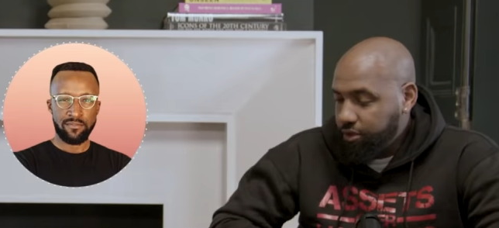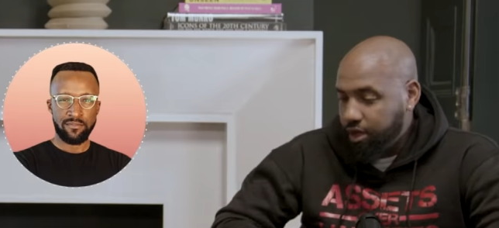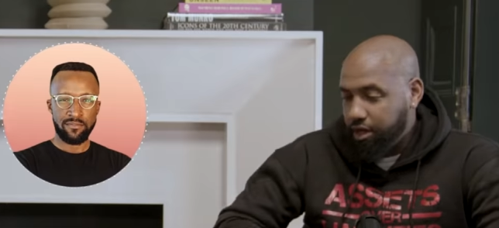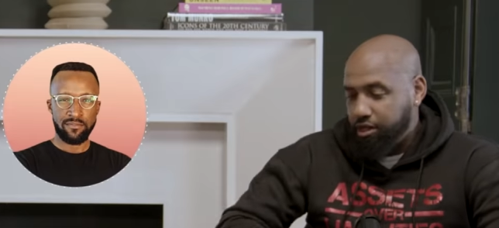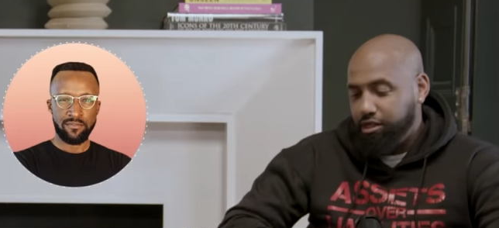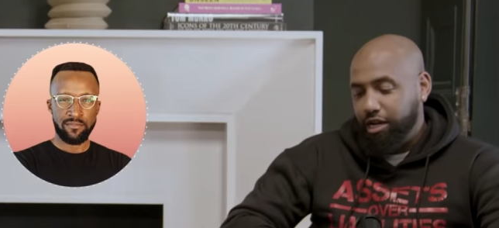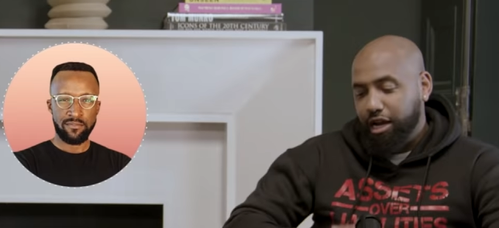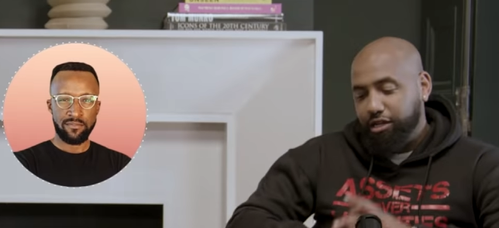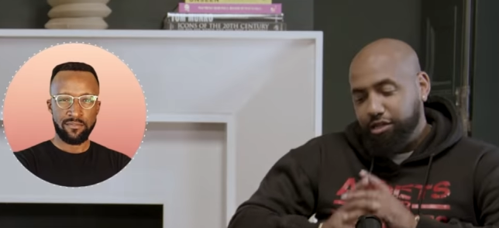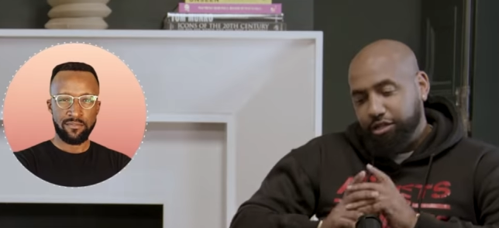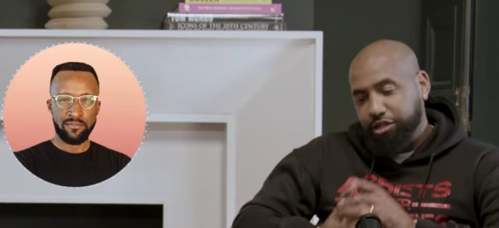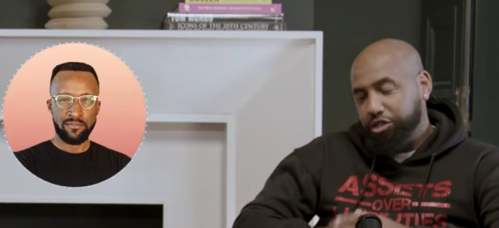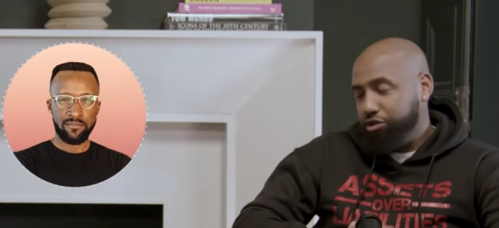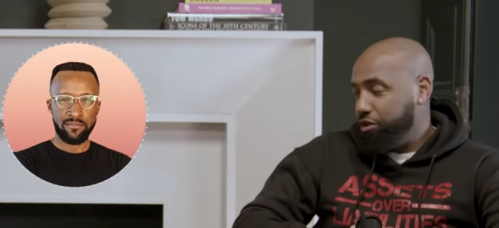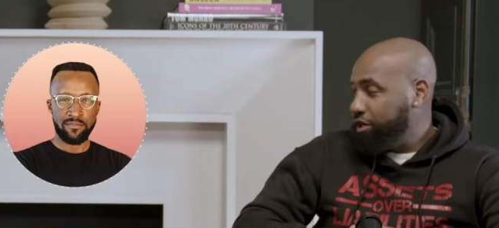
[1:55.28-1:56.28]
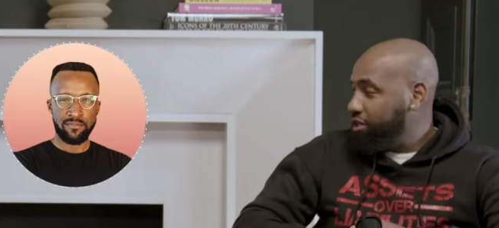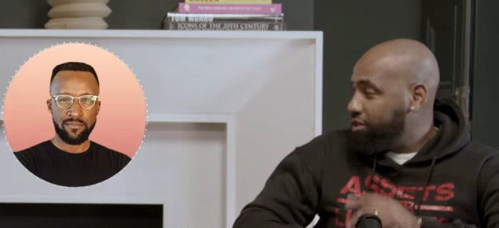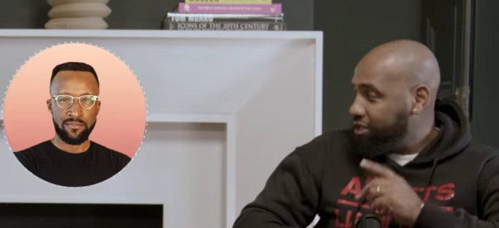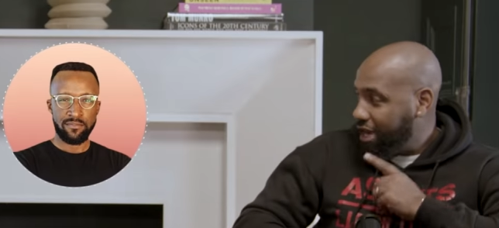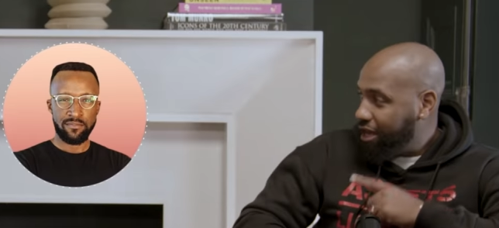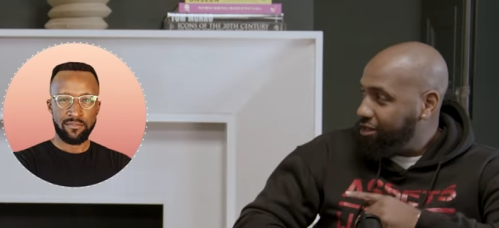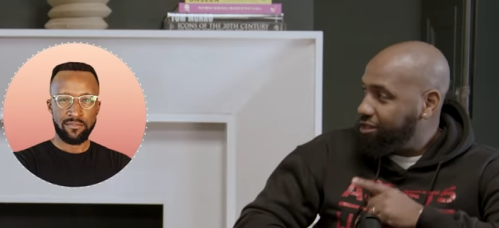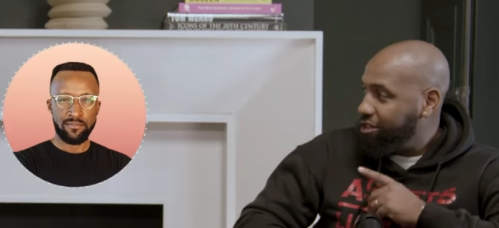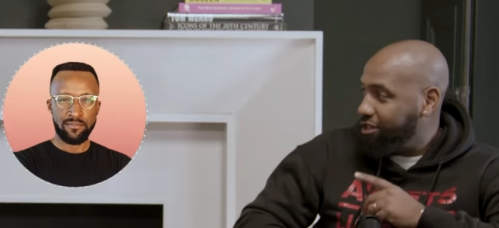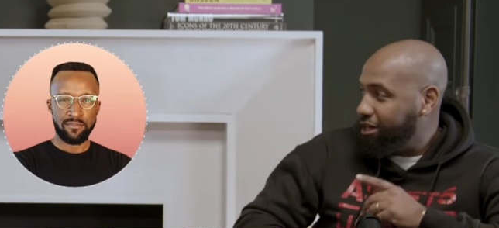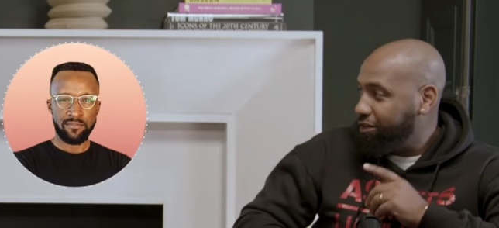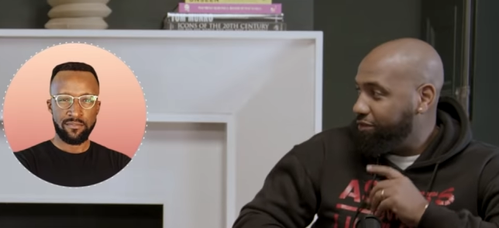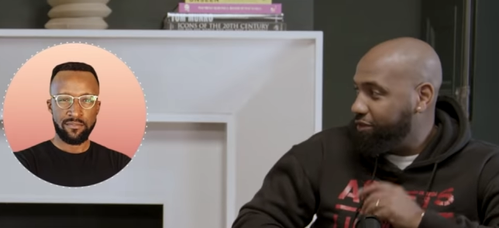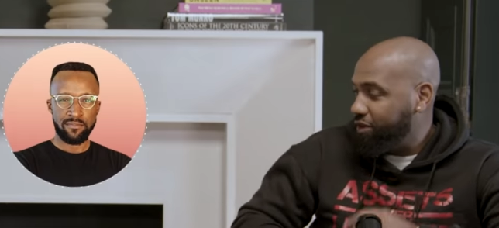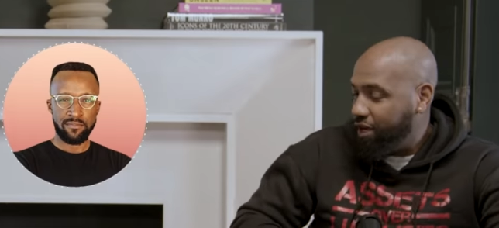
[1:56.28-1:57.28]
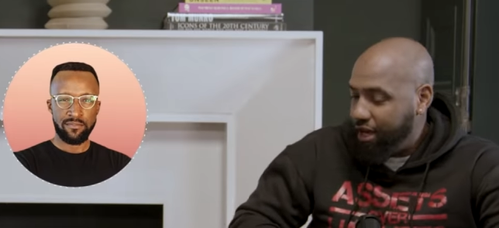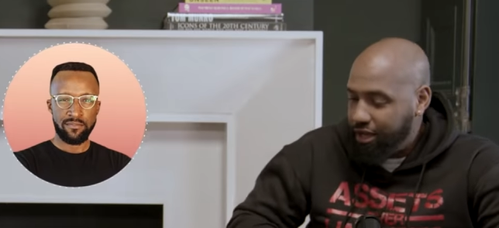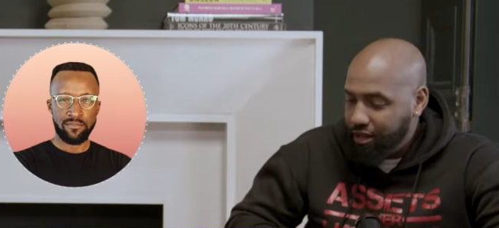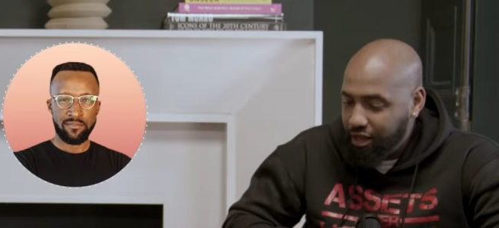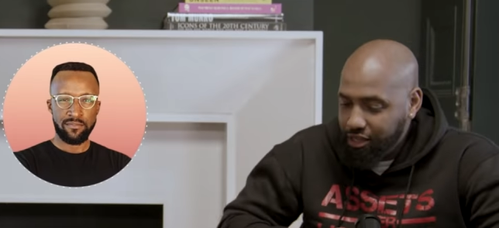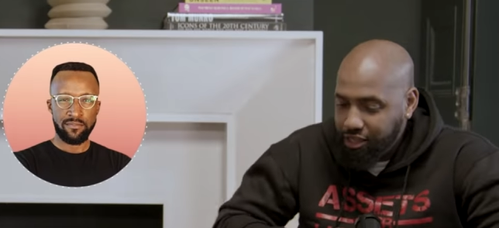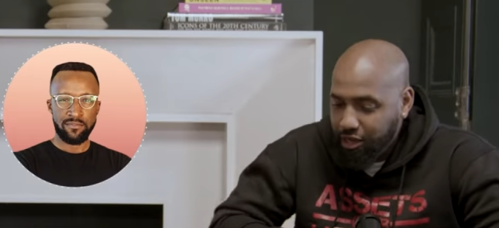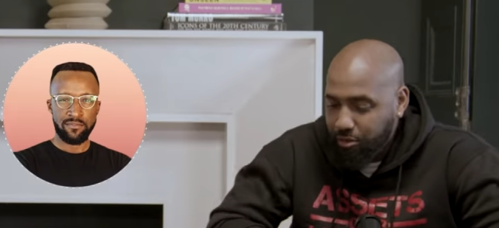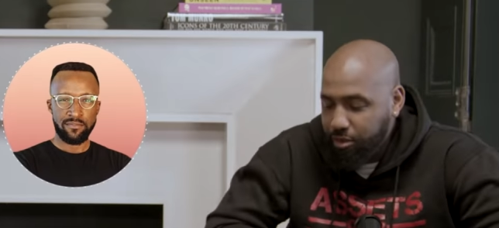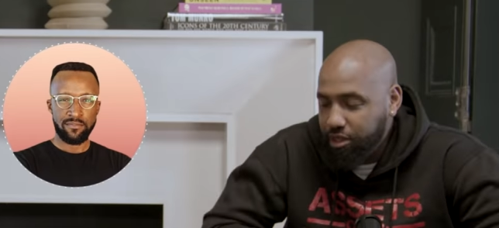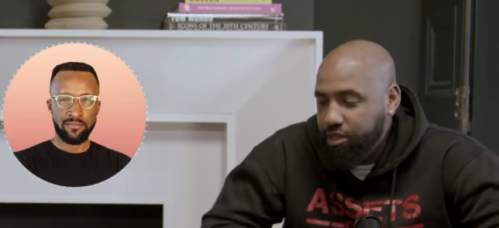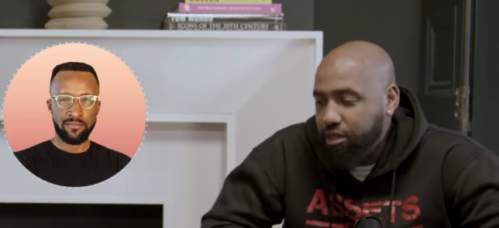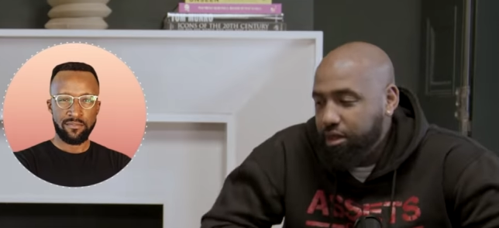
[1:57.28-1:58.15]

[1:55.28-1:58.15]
Speaker 1: Yeah, shout out to Detroit. Shout out to Jennifer and Lush Yummies.